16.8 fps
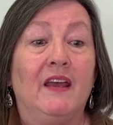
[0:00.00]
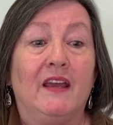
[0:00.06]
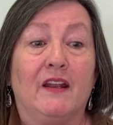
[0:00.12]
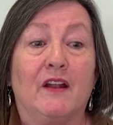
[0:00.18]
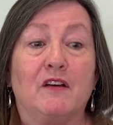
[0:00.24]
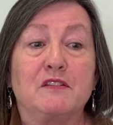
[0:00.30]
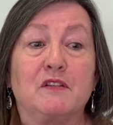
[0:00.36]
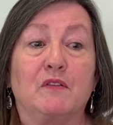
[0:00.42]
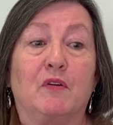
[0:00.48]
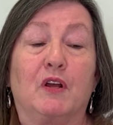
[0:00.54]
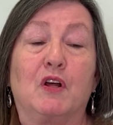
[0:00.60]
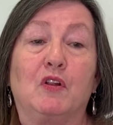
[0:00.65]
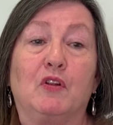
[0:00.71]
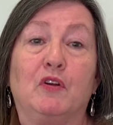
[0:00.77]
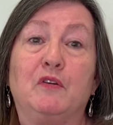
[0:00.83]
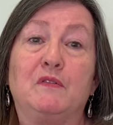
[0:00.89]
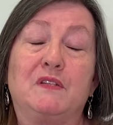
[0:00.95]
It also
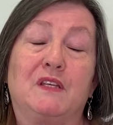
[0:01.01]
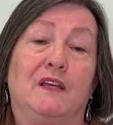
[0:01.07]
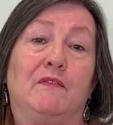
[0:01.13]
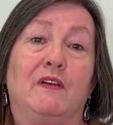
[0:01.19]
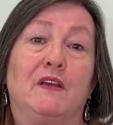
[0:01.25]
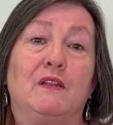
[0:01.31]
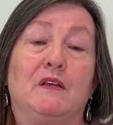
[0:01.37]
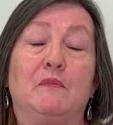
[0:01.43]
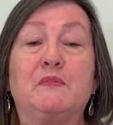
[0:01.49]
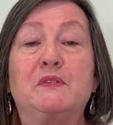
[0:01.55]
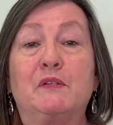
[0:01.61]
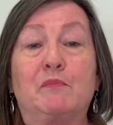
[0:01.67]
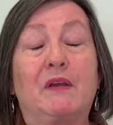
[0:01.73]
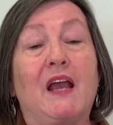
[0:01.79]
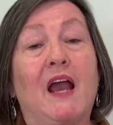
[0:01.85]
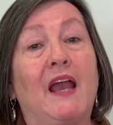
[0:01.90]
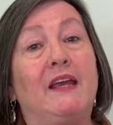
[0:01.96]
includes giving them
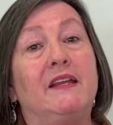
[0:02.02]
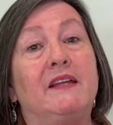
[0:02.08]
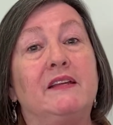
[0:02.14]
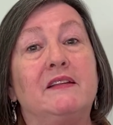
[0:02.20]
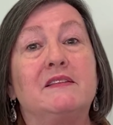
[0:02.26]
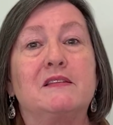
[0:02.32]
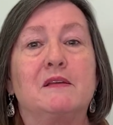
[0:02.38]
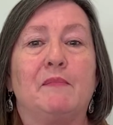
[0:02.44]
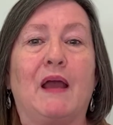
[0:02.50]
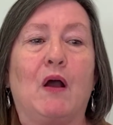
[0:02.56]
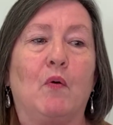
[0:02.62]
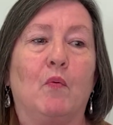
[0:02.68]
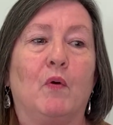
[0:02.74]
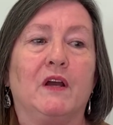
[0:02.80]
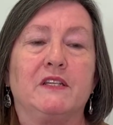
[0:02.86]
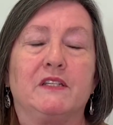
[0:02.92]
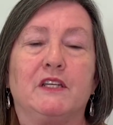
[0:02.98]
some guidance
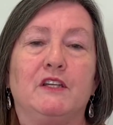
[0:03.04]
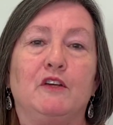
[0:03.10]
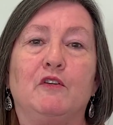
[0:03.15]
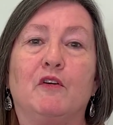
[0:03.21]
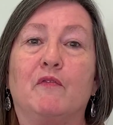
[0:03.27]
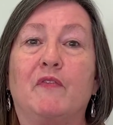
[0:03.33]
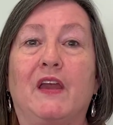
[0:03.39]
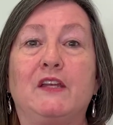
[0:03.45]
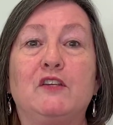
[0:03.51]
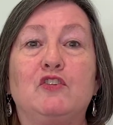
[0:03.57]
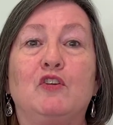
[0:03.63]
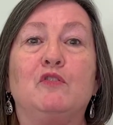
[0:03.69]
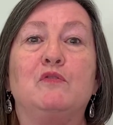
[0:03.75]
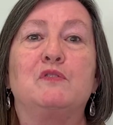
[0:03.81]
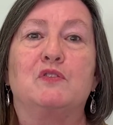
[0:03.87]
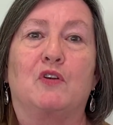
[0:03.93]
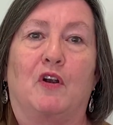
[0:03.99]
about what to do if they
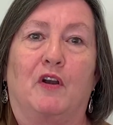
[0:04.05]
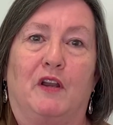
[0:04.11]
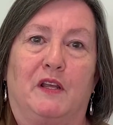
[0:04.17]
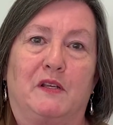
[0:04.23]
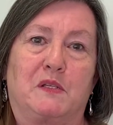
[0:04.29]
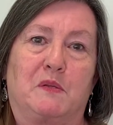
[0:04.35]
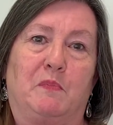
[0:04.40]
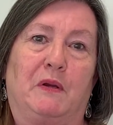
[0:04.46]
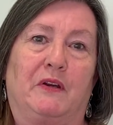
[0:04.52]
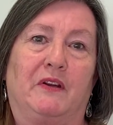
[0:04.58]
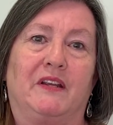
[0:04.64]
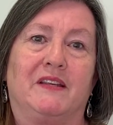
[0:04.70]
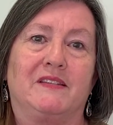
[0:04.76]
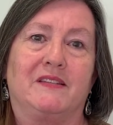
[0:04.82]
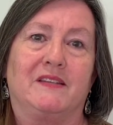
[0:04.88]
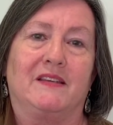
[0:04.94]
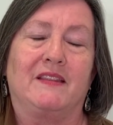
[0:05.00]
do start
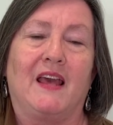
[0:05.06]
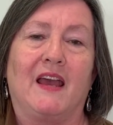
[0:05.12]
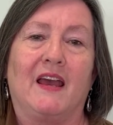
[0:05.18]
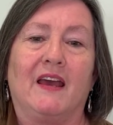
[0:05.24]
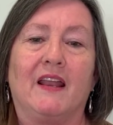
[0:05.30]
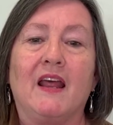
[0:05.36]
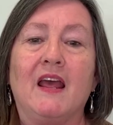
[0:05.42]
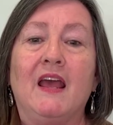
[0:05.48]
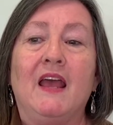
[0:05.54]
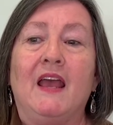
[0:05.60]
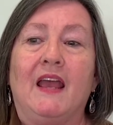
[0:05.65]
experiencing that.